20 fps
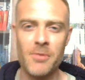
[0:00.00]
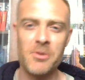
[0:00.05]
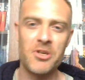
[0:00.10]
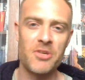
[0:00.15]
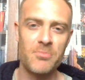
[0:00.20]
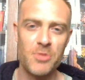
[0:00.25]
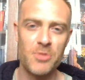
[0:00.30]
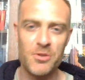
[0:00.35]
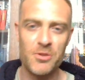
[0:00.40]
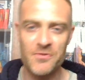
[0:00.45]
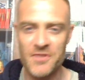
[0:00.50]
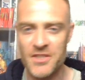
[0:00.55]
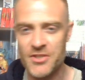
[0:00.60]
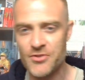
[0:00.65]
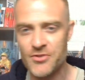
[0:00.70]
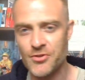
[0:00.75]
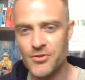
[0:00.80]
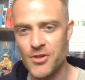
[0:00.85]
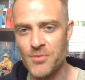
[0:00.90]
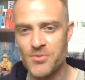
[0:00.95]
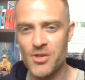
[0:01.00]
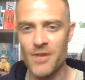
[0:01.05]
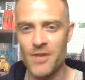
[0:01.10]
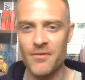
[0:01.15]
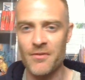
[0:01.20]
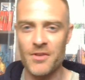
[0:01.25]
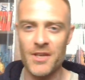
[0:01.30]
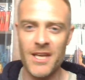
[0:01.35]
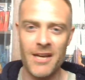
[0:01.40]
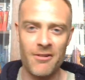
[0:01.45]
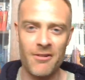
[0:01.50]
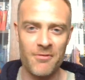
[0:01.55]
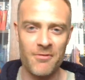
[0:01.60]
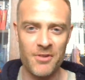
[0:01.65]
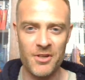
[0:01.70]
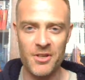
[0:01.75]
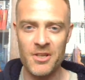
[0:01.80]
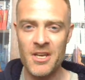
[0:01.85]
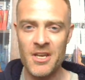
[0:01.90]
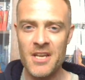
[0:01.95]
I'm going to move these troops over there. I'm
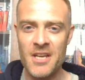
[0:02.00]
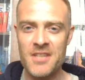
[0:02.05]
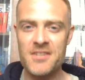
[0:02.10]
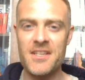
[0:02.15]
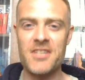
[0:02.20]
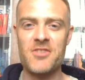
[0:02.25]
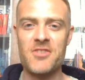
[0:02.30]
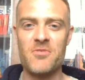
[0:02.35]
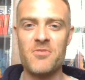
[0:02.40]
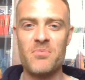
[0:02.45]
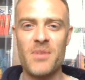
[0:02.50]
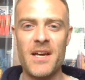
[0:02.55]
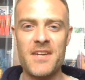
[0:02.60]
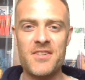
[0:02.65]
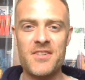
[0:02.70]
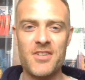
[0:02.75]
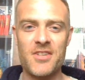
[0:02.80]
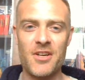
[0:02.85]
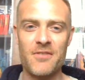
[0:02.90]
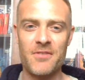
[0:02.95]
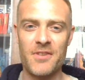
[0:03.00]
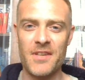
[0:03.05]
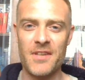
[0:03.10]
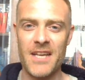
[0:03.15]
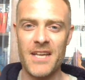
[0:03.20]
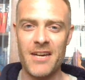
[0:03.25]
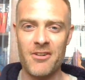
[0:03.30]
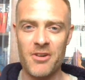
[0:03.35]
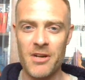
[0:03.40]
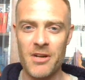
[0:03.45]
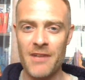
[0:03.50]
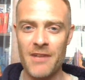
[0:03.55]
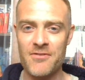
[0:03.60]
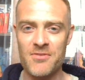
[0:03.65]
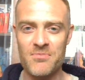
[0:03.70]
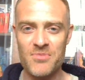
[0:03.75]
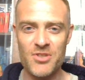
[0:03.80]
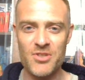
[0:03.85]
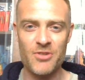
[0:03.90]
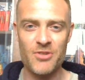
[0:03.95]
going to set up base over there. I'm going to have
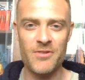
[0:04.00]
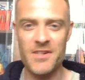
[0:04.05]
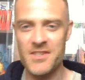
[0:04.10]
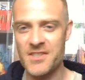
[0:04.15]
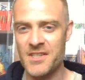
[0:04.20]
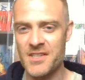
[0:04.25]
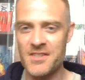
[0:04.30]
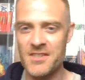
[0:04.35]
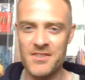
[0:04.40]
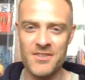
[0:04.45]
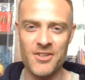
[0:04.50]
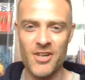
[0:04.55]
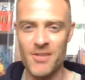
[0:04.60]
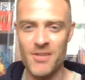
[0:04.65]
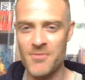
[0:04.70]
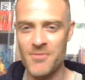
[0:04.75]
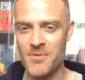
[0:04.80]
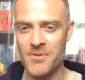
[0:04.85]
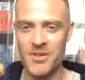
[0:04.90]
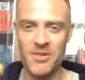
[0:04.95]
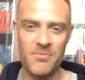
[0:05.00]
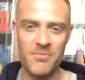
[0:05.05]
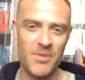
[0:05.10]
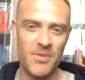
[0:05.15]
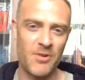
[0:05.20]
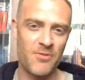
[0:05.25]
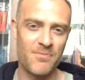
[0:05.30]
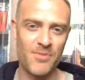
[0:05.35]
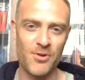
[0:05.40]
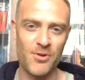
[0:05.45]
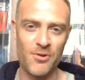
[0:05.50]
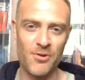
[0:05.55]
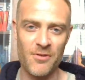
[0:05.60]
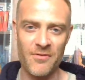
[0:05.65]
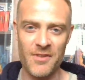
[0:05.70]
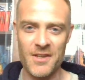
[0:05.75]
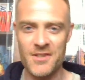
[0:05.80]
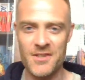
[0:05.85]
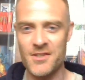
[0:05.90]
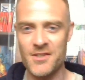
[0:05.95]
some turrets this time. I'm going to build more of
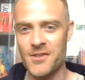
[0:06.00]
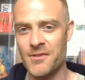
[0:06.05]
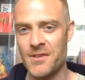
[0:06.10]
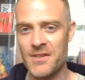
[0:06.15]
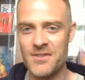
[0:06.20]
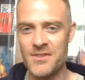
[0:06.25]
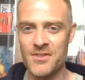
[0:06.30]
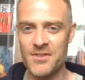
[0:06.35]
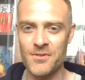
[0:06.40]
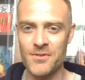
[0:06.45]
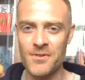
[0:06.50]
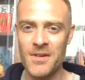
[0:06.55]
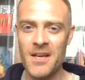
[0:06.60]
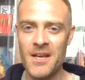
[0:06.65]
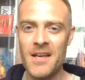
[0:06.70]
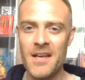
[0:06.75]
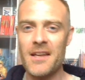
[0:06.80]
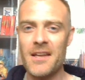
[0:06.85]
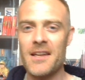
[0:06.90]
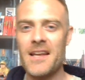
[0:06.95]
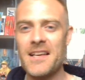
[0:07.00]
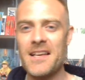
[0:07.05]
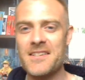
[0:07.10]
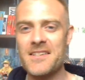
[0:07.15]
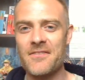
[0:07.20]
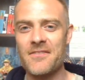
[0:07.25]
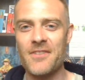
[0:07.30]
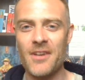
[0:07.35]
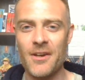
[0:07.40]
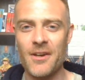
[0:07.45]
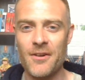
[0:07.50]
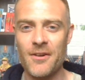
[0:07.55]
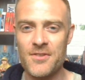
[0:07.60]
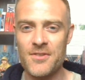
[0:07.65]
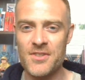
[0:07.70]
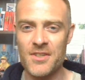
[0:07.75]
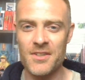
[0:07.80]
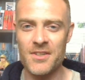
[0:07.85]
these units or less of those.